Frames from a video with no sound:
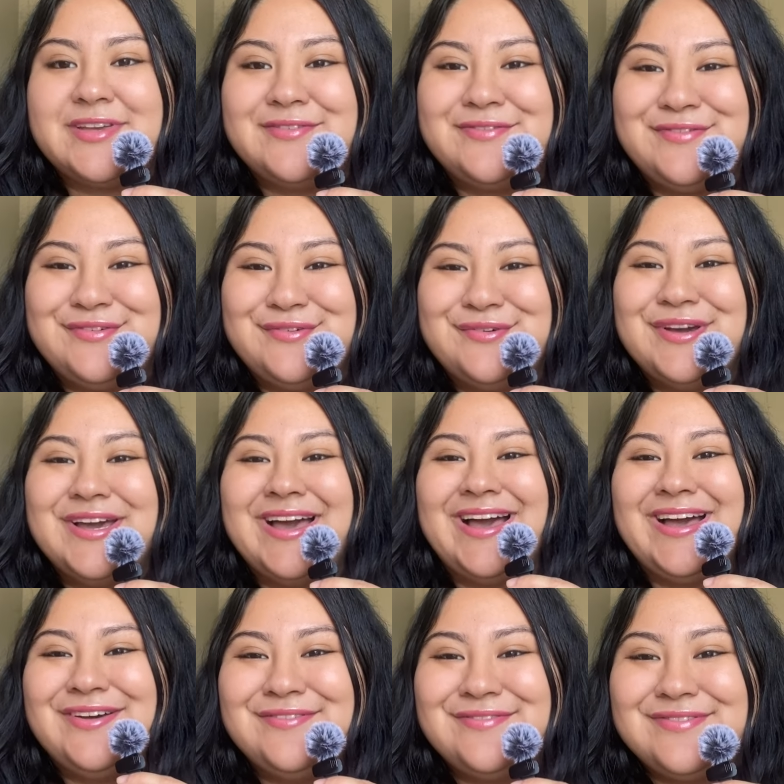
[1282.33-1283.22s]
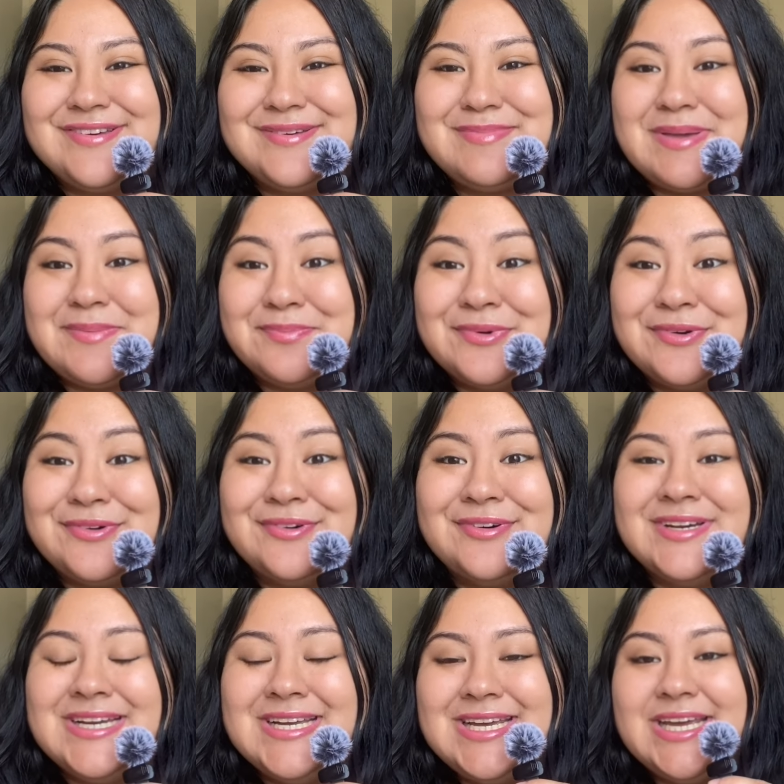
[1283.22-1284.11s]
If you have
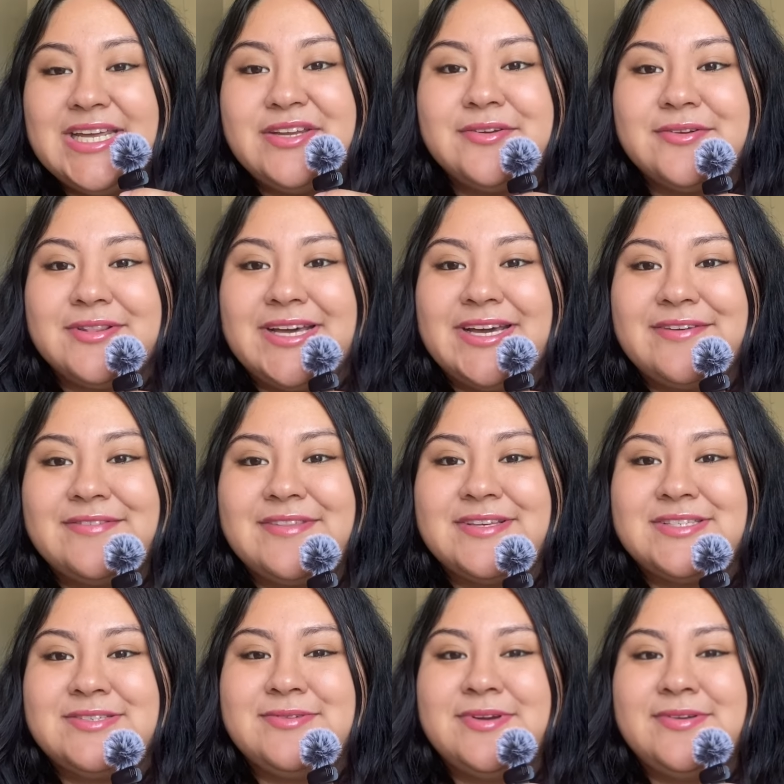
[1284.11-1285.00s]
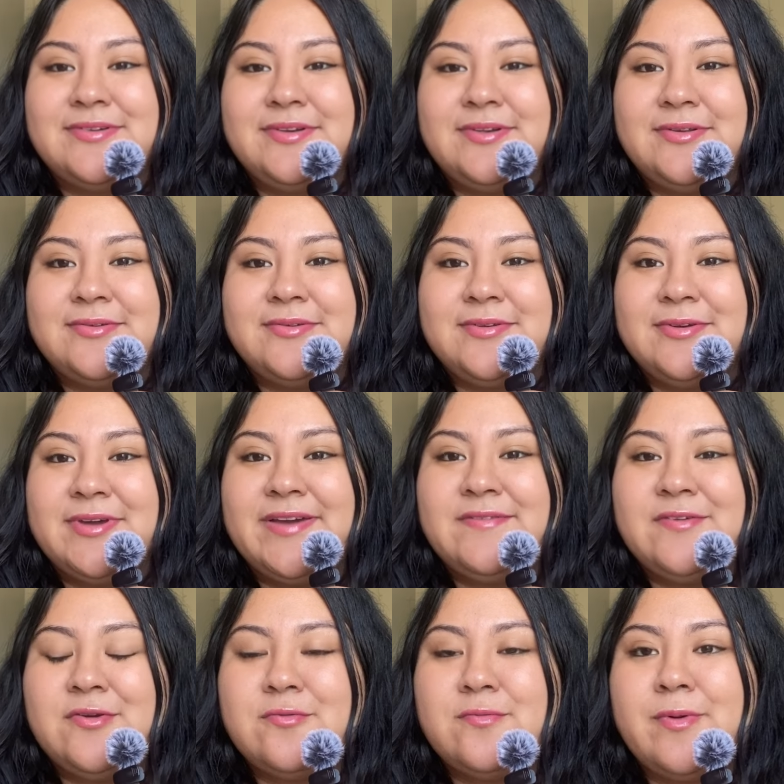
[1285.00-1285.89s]
people in your life that surround you, you
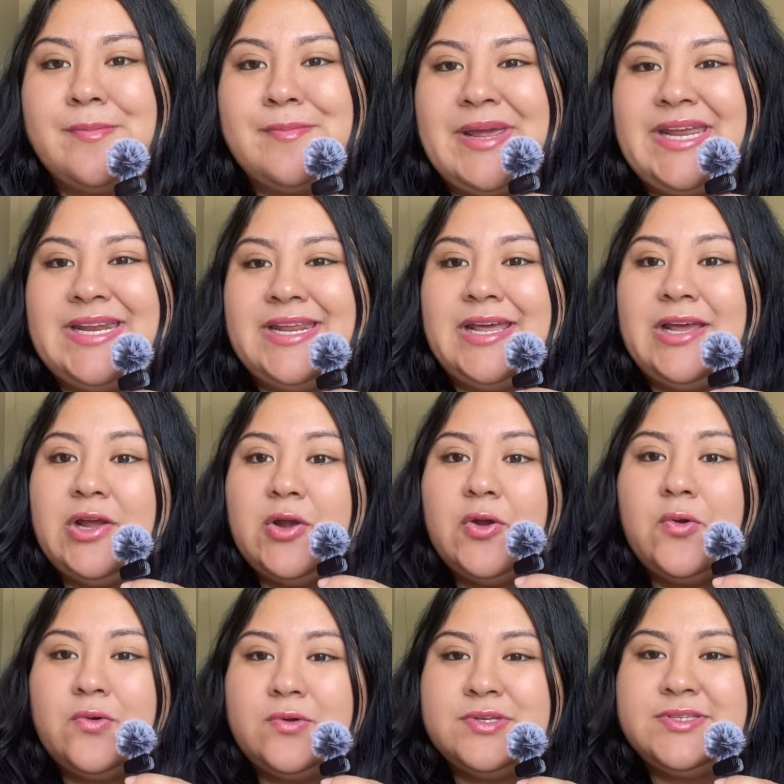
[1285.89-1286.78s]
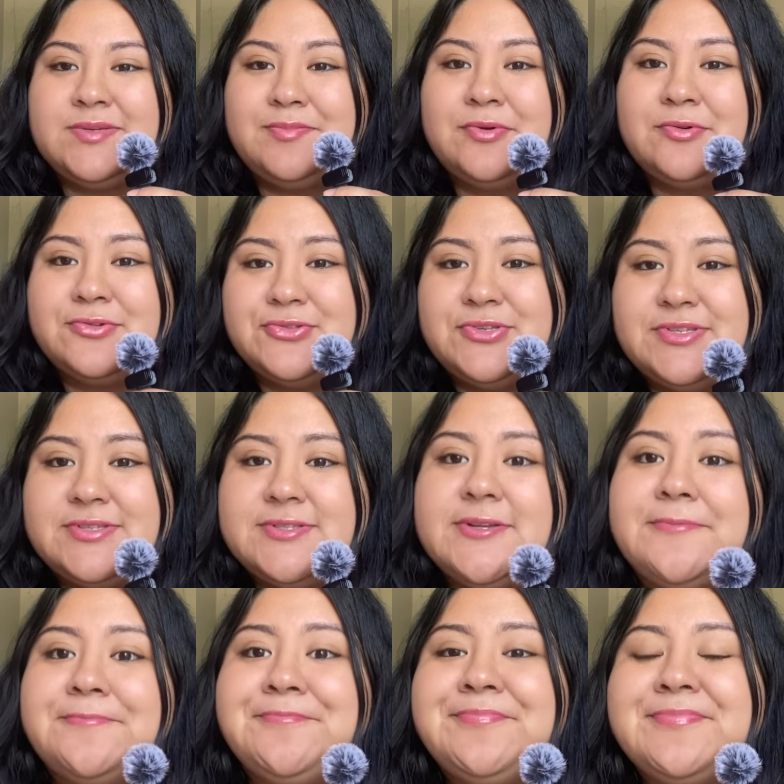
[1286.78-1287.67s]
have your remaining core support
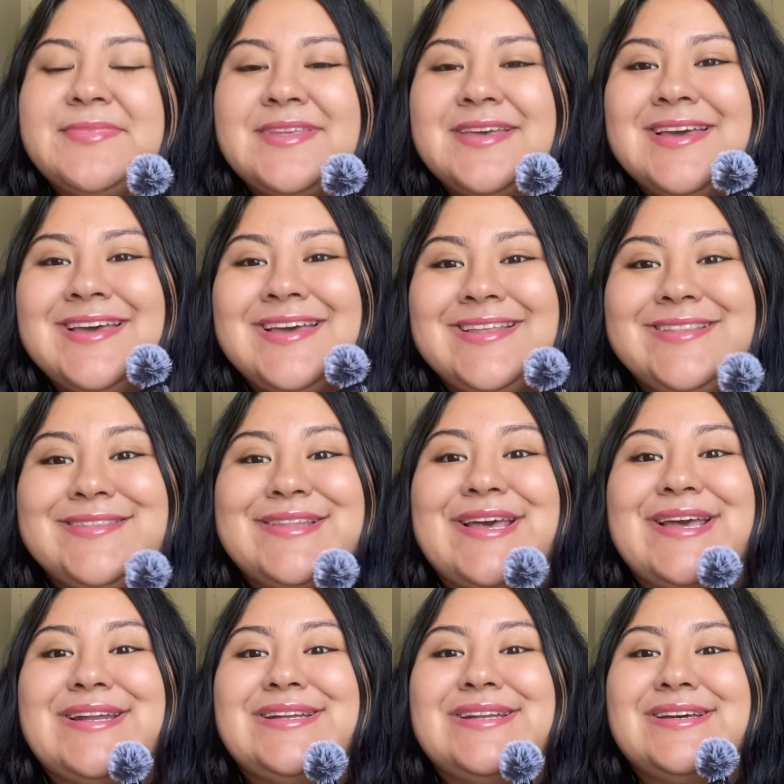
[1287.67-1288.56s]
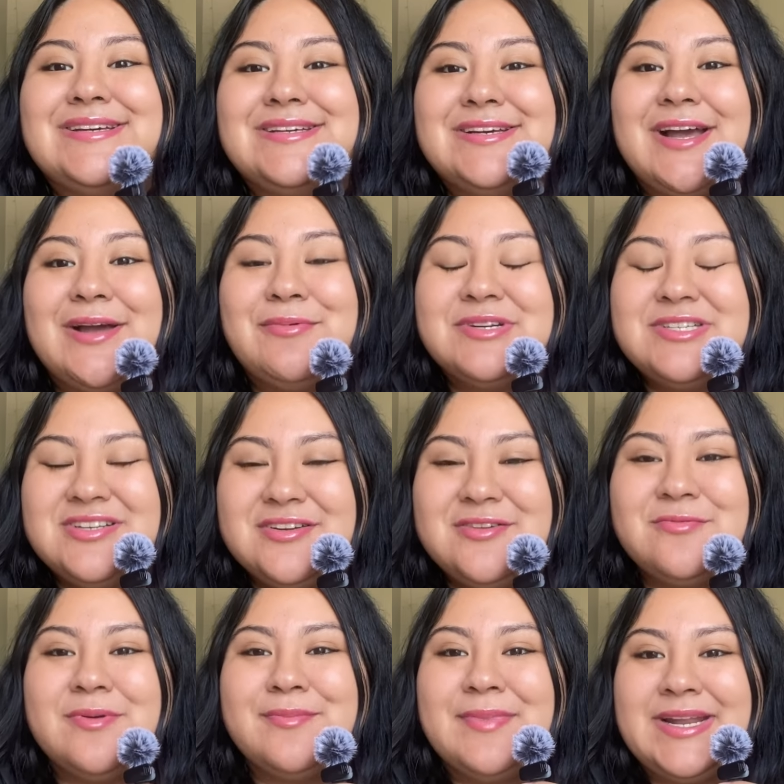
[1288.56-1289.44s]
system, then I want you
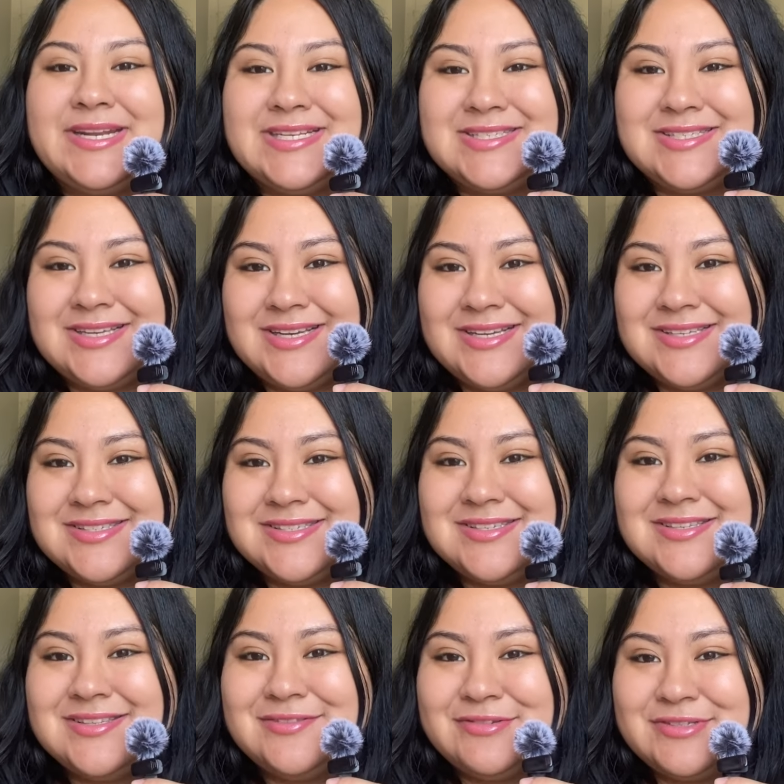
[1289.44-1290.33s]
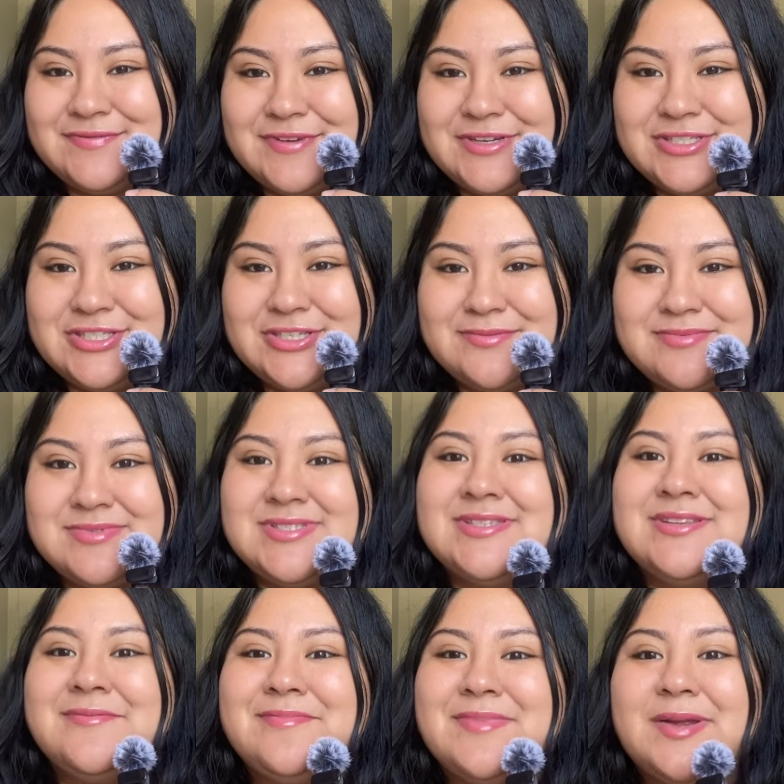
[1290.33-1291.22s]
to romanticize those
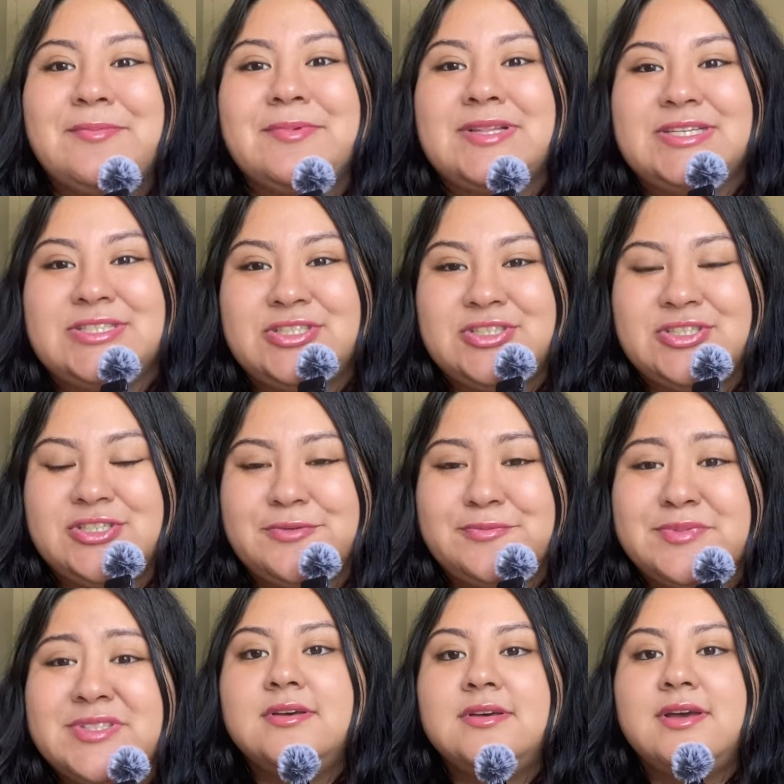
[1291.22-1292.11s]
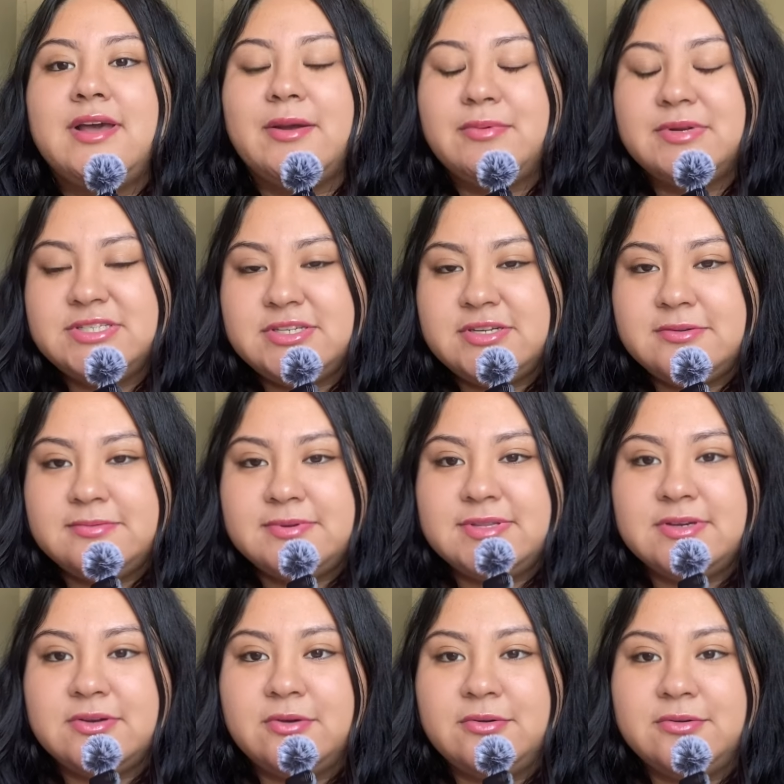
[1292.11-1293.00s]
friendships and relationships. I want you to
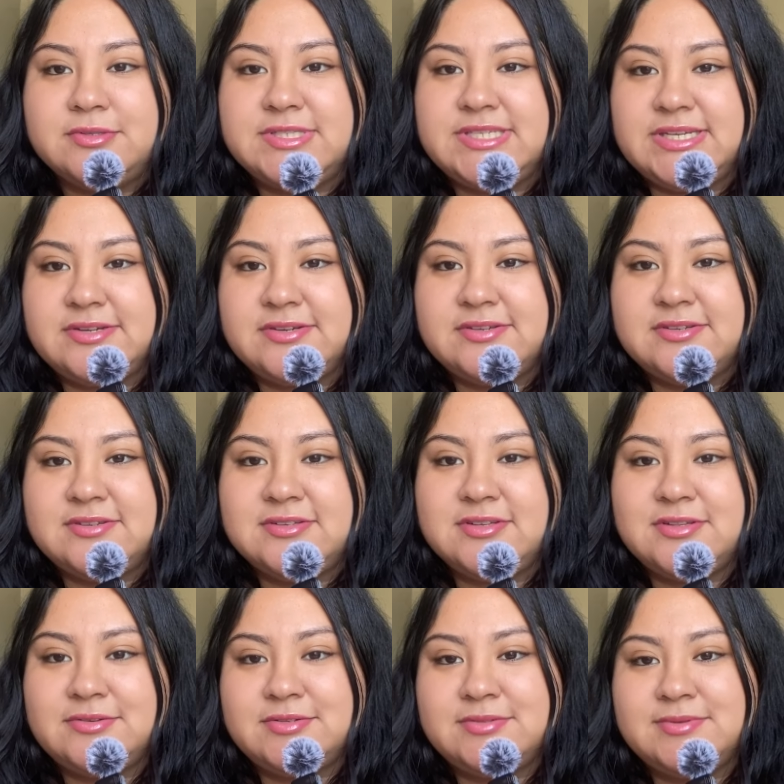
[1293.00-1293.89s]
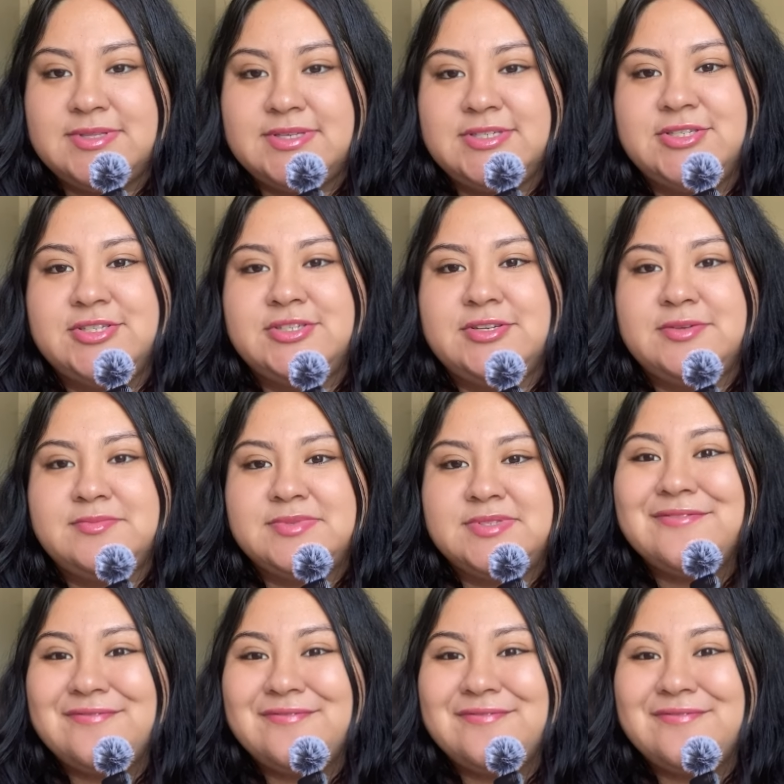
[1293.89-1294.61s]
really hold dear to those relationships.